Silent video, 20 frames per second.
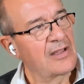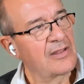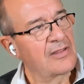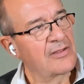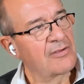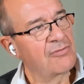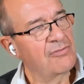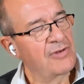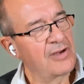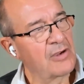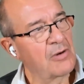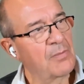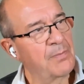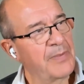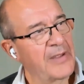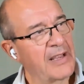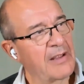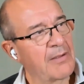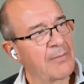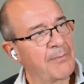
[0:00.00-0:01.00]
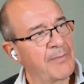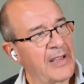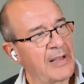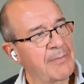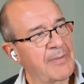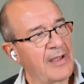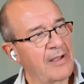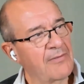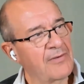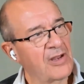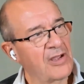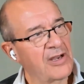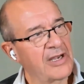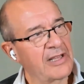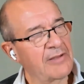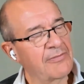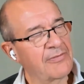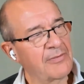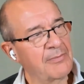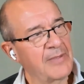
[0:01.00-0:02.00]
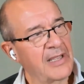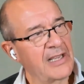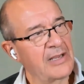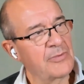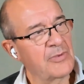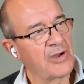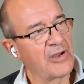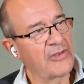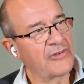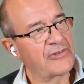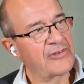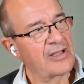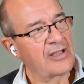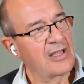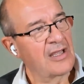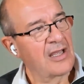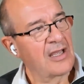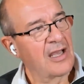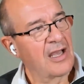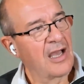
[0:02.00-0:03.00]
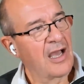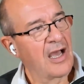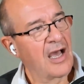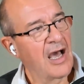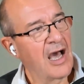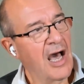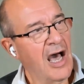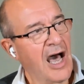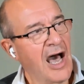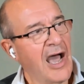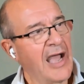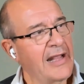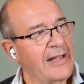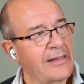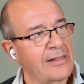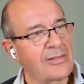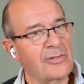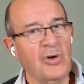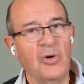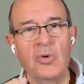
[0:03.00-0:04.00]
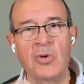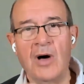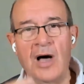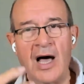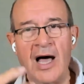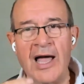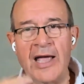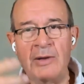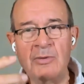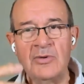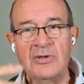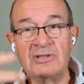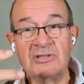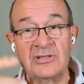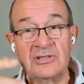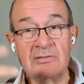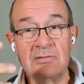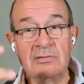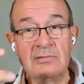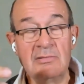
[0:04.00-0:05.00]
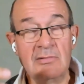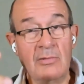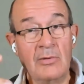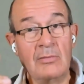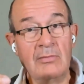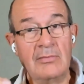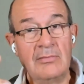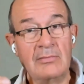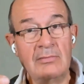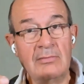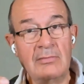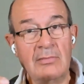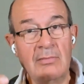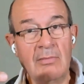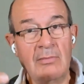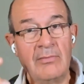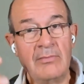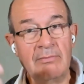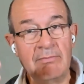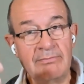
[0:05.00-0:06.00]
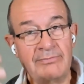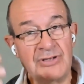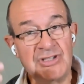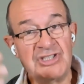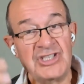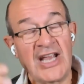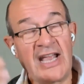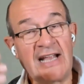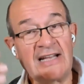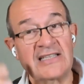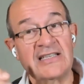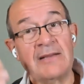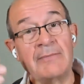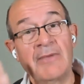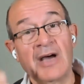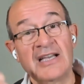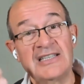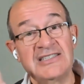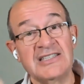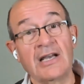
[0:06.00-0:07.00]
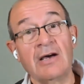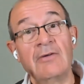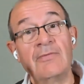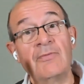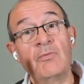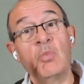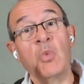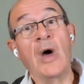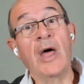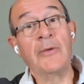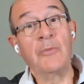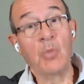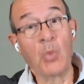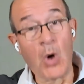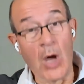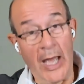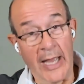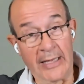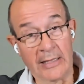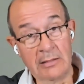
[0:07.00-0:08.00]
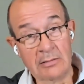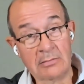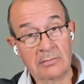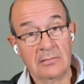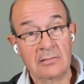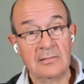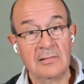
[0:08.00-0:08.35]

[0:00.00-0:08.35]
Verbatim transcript: the real bit, big bit of learning for me was I thought I was projecting myself one way,